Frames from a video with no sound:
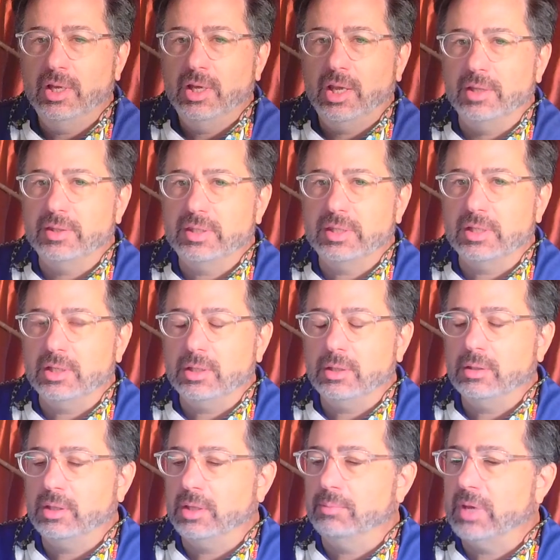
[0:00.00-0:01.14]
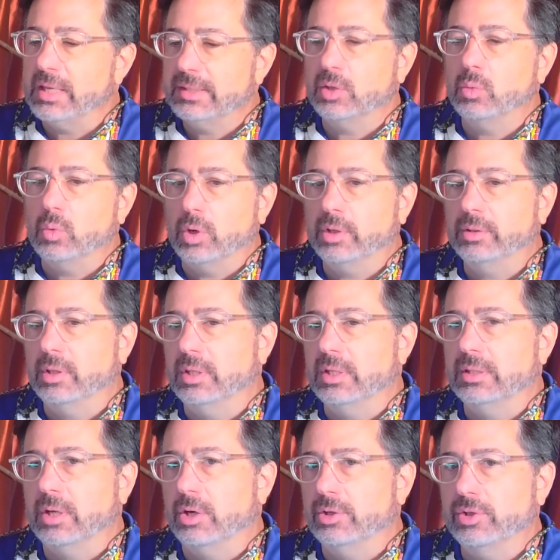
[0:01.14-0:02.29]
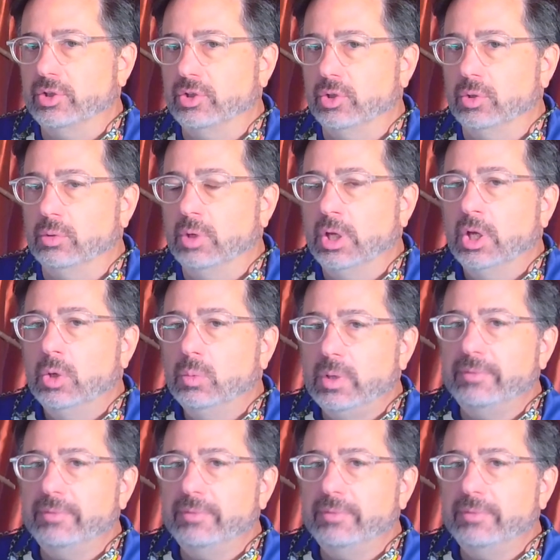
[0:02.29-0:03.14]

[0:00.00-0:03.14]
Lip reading: and see the amazing work that these artists do. We've